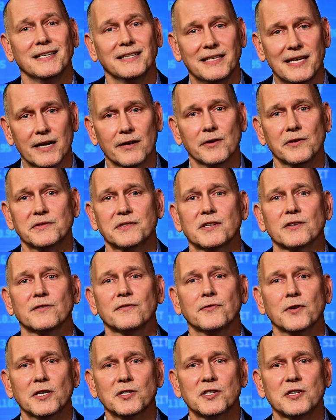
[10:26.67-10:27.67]
Tariffs are
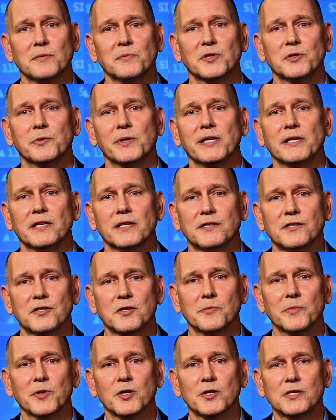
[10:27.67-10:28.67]
friction between
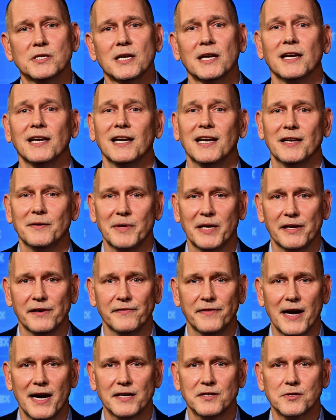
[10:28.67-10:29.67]
consumers and
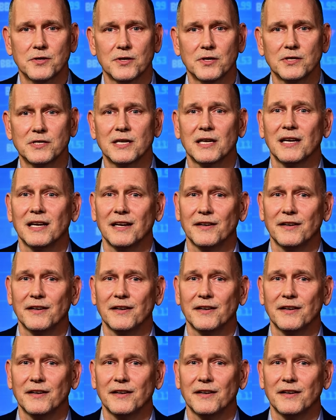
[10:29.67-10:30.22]
manufacturers,